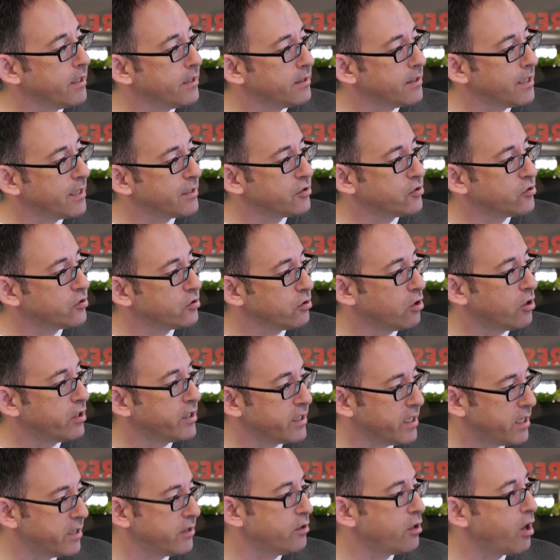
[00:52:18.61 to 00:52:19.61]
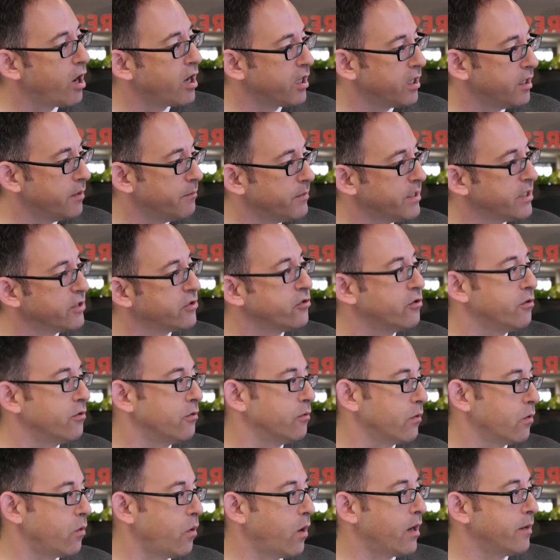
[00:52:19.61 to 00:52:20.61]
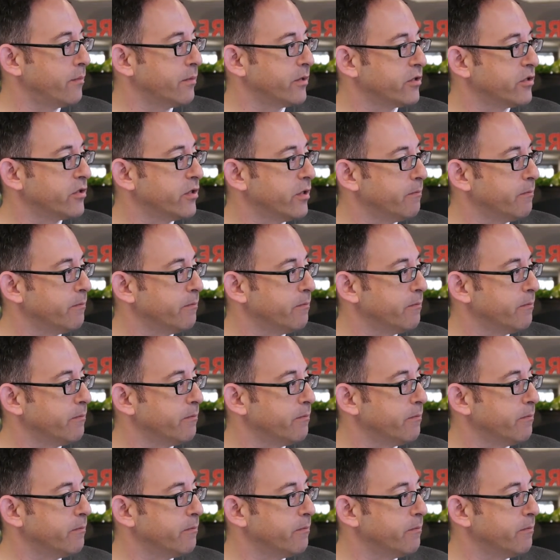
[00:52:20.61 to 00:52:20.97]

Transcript: and that's again not going to meet certain requirements